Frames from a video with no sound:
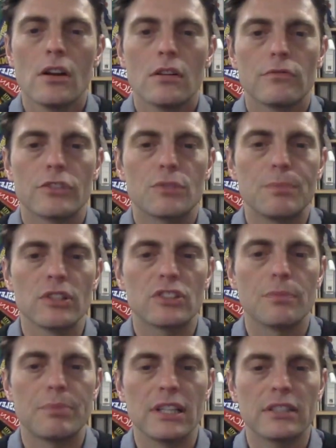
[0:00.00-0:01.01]

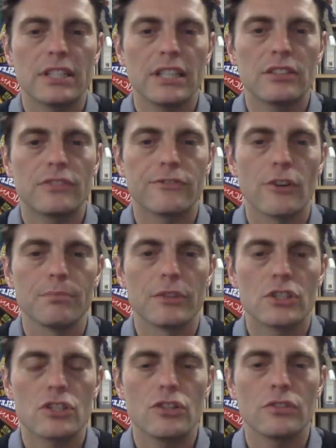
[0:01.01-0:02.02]
responsibilities from the
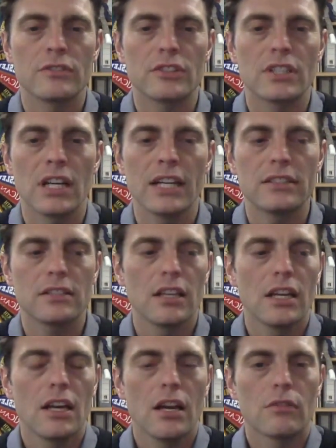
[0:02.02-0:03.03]
student side,
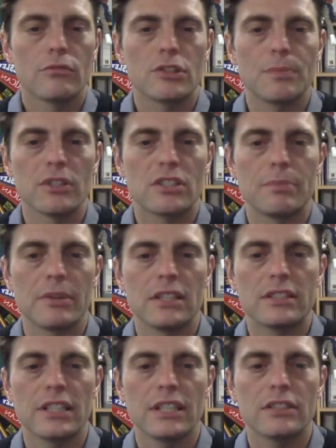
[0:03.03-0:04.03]

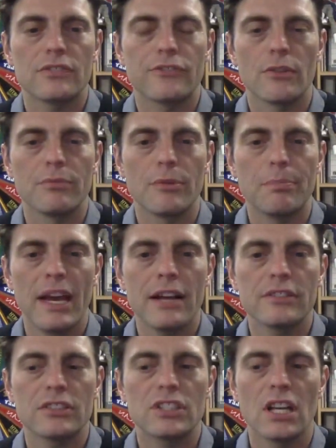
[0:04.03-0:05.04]
responsibilities from the
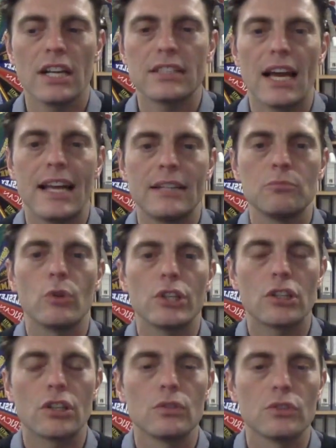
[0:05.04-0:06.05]
parent side, and what
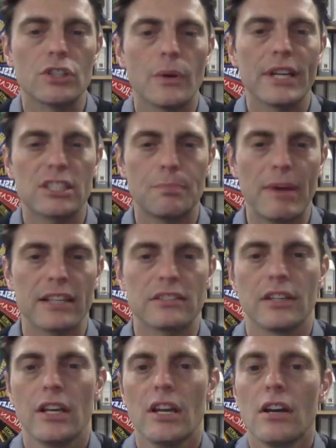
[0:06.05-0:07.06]
you can also expect
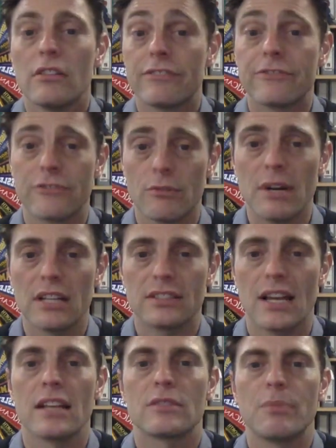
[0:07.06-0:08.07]
from us
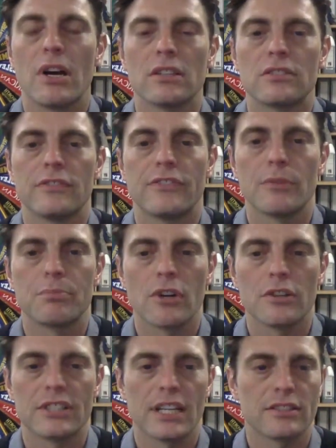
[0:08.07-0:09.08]
as part of the
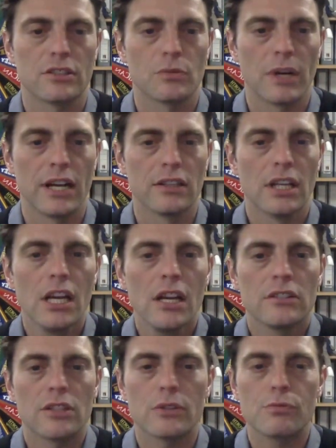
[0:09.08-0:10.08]
process as well.
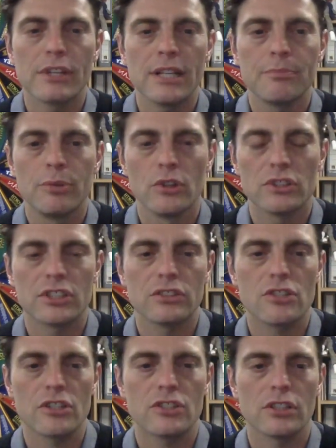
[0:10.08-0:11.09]
So it's really important
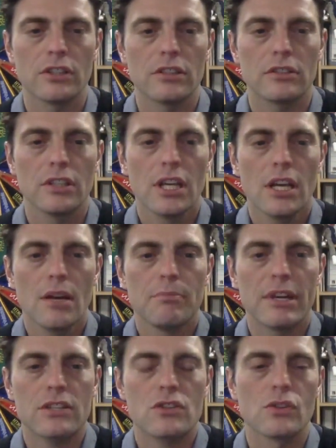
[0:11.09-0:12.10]
just to
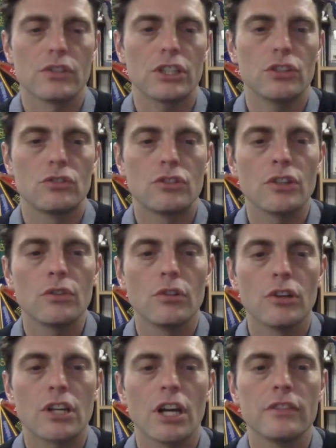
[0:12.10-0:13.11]
make sure that you do
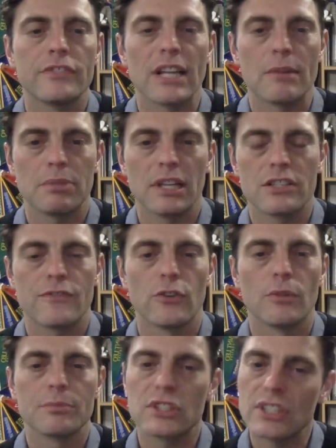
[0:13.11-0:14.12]
look over that pledge
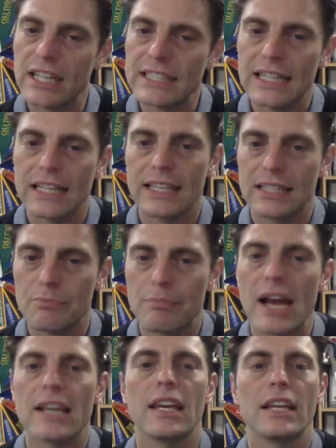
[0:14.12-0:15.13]
form, sign it and get it
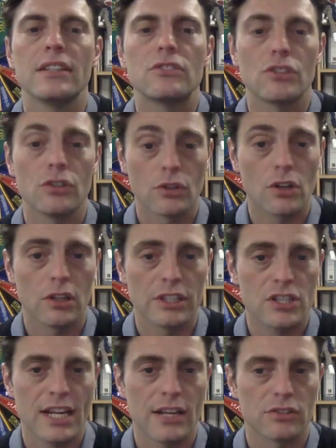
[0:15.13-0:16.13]
back into your
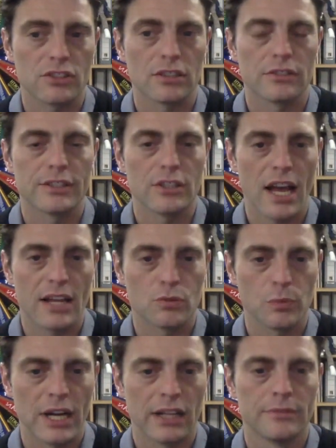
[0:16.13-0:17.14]
college counsellor as
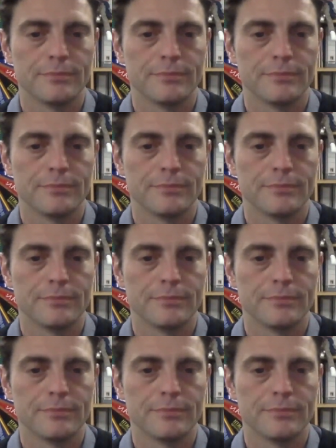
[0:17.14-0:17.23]
well.